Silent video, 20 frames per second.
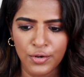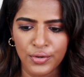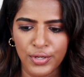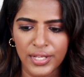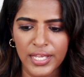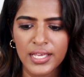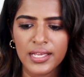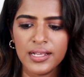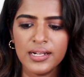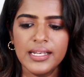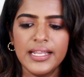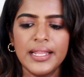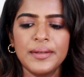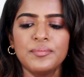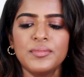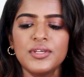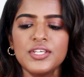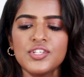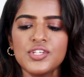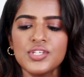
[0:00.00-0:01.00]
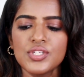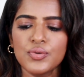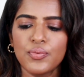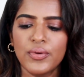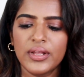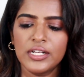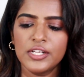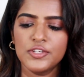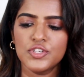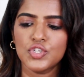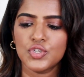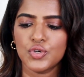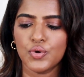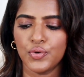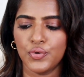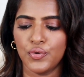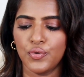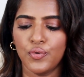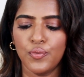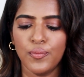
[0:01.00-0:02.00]
Okay, let me just quickly show
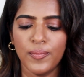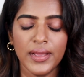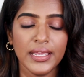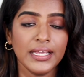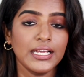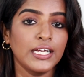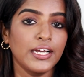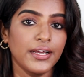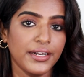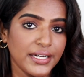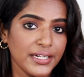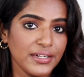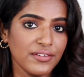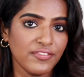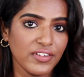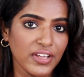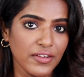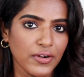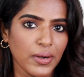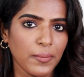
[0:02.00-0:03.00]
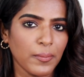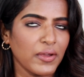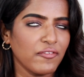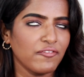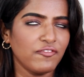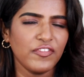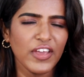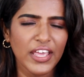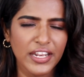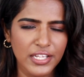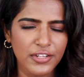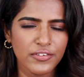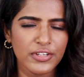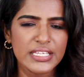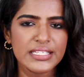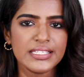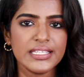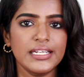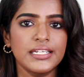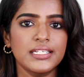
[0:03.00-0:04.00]
you my current favorite, my very
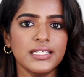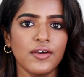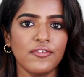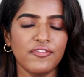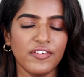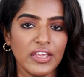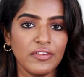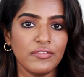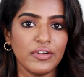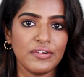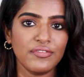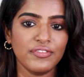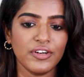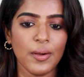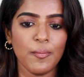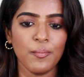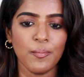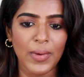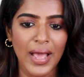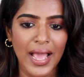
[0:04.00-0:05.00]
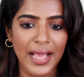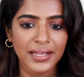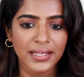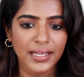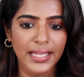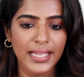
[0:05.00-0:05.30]
recent favorite from MAC.